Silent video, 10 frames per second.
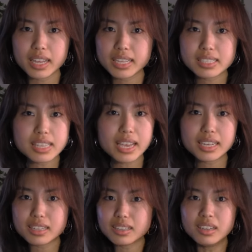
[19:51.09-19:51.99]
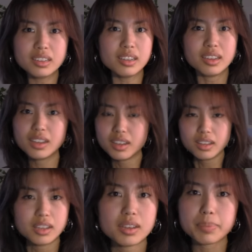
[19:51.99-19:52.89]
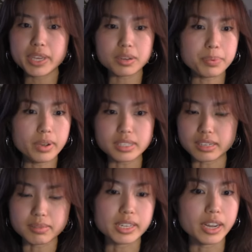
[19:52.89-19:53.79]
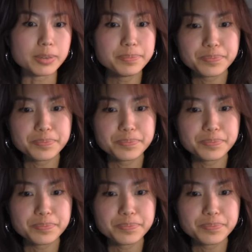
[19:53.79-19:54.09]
It's like, pick your poison, you know?